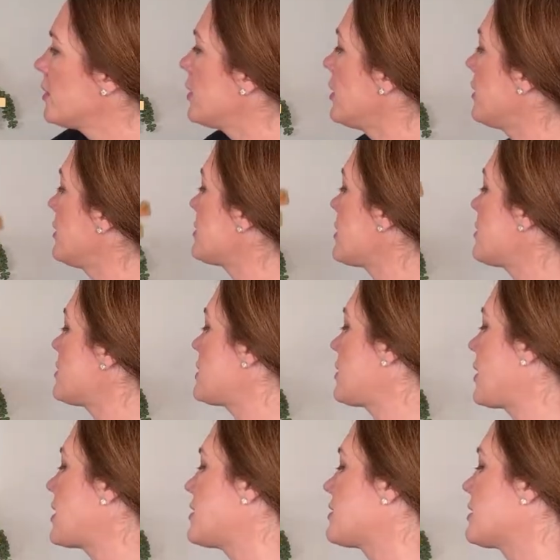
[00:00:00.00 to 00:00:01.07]
And it's also,
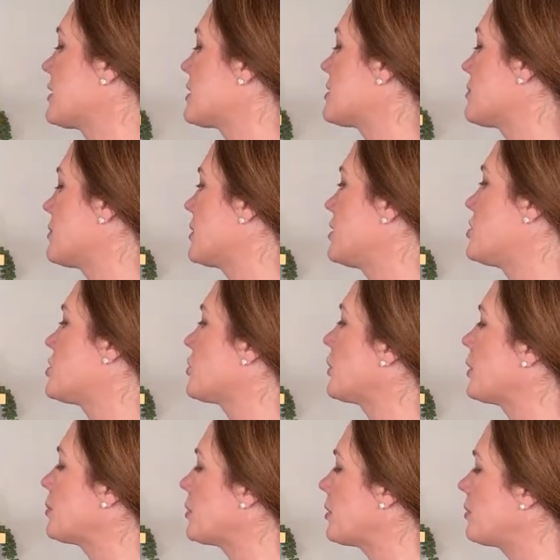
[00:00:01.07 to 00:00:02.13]
I just think it's
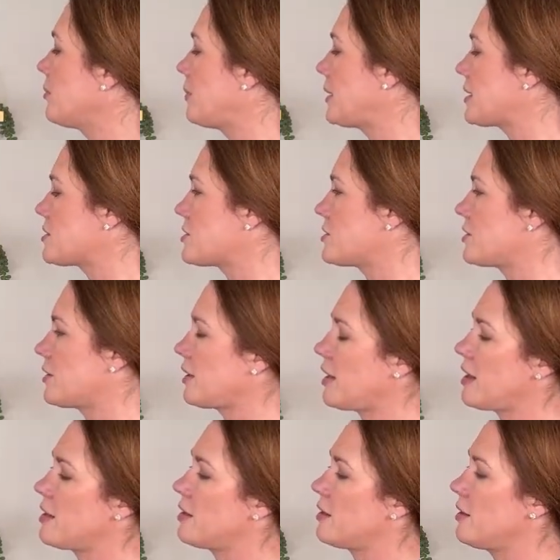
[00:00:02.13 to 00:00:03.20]
enjoyable because,
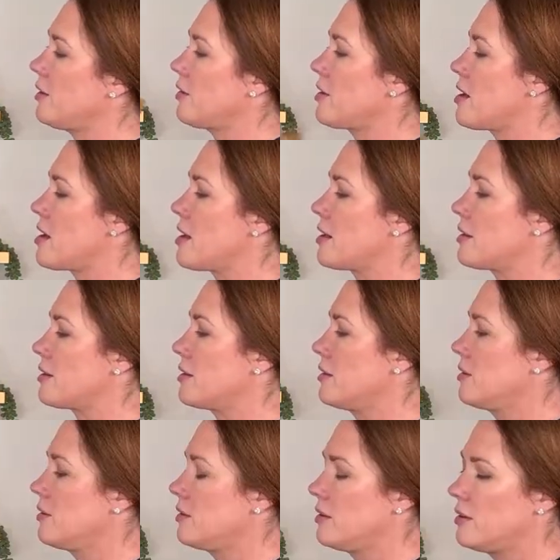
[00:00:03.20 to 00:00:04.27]
again, you're
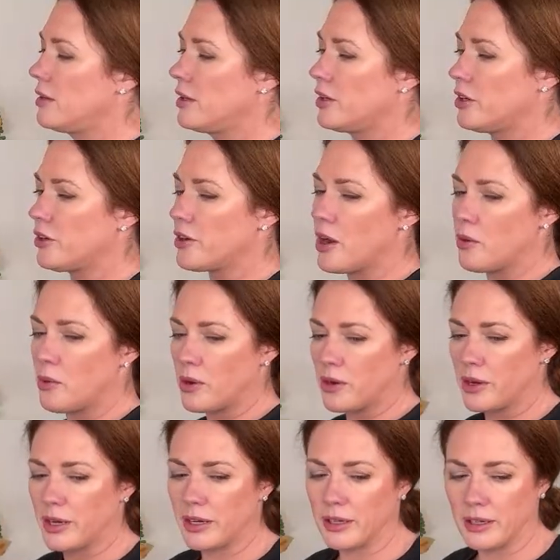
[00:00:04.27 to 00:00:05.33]
not
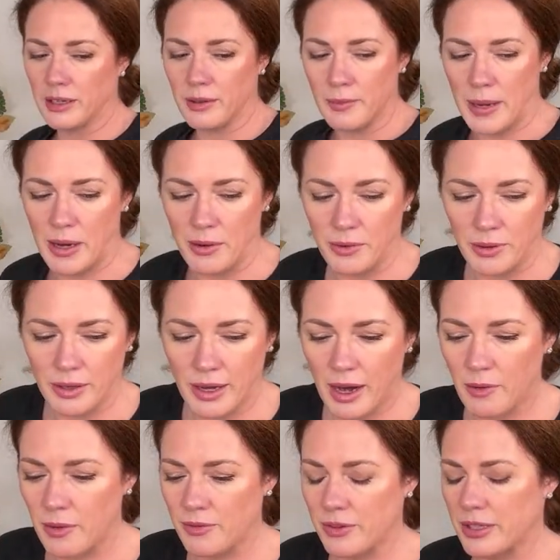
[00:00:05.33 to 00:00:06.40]
worrying about
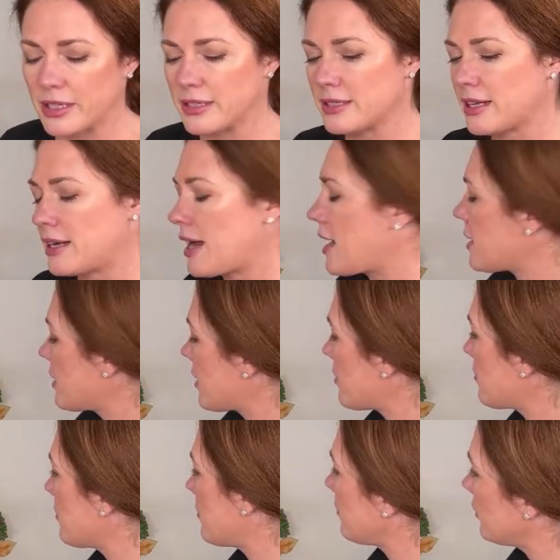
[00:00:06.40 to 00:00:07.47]
how everything's going to end
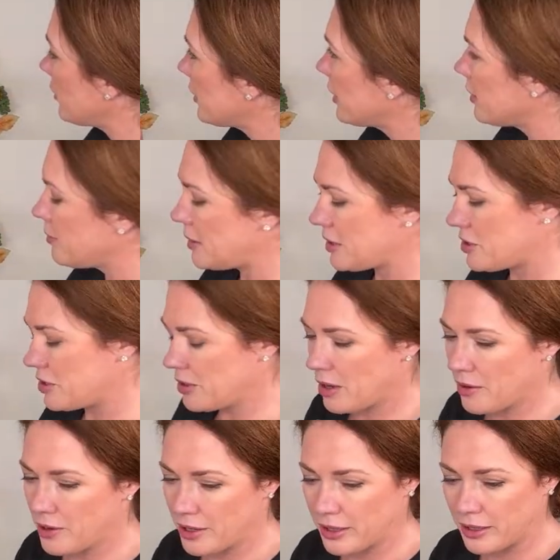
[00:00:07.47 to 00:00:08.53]
up looking because you
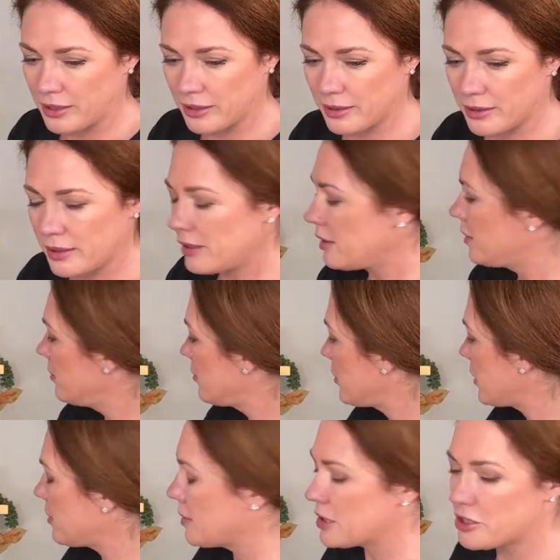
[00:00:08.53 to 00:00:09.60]
already
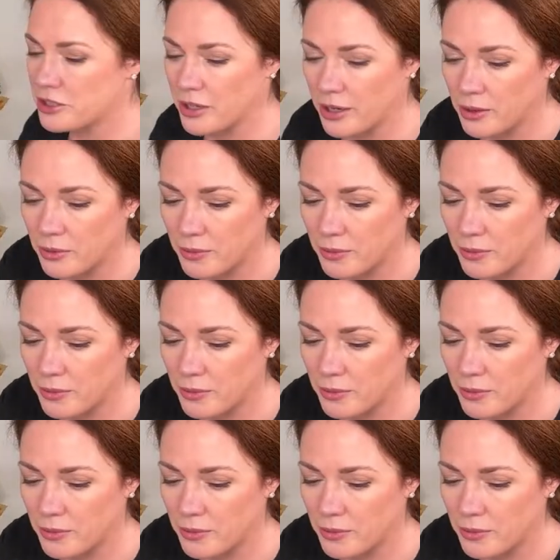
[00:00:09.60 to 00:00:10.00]
pretty much know.